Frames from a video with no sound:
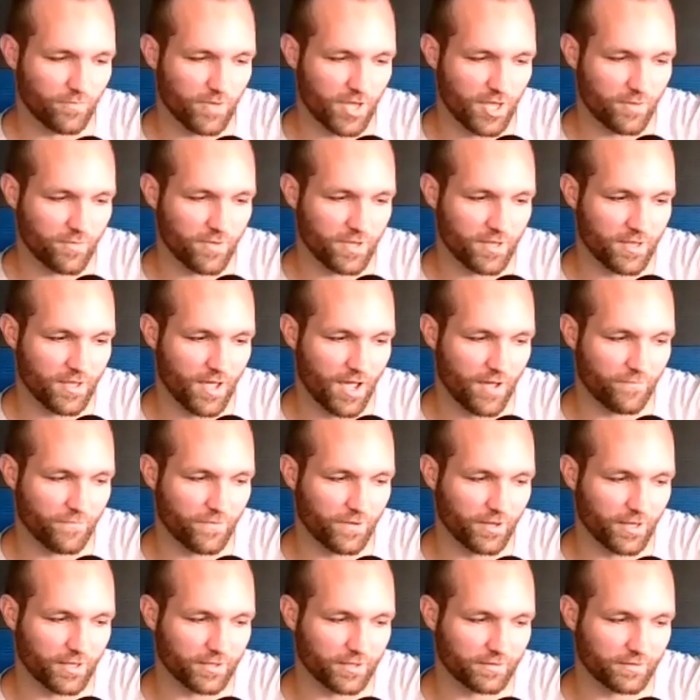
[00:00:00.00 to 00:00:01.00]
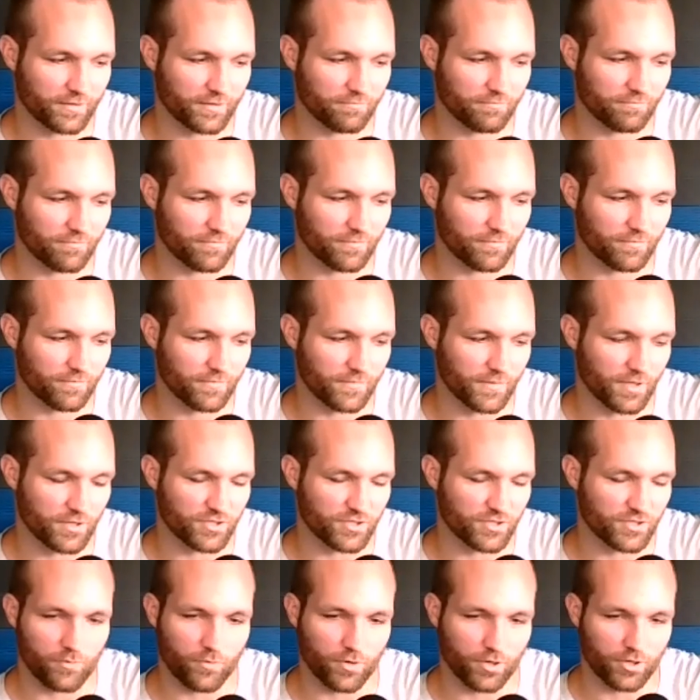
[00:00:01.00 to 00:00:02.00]
maybe I feel like
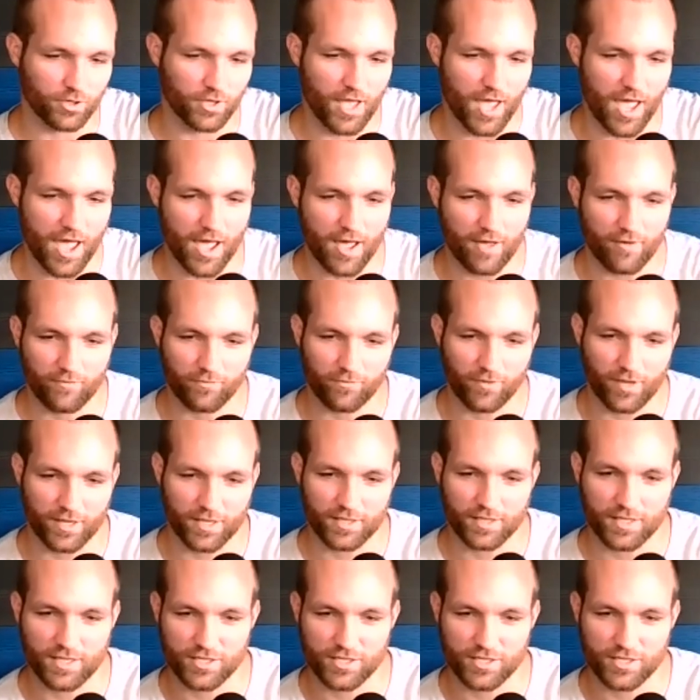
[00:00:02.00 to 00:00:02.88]
there's gonna we're gonna have like an